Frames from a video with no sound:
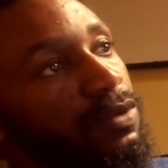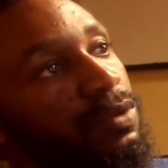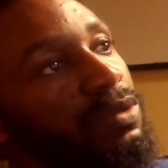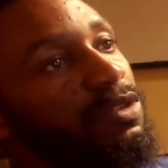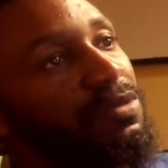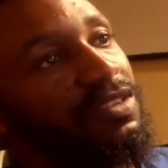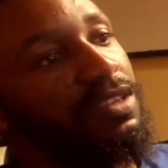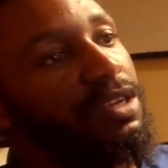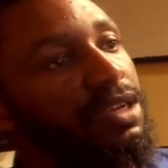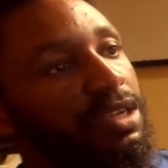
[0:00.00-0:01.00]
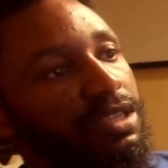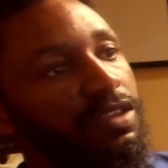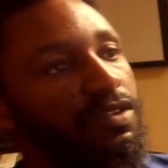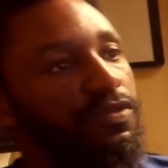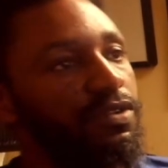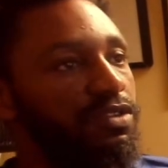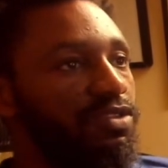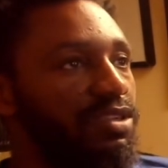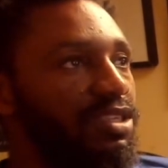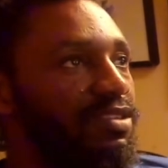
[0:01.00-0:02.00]
So which means this
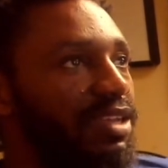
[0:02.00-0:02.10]
configuration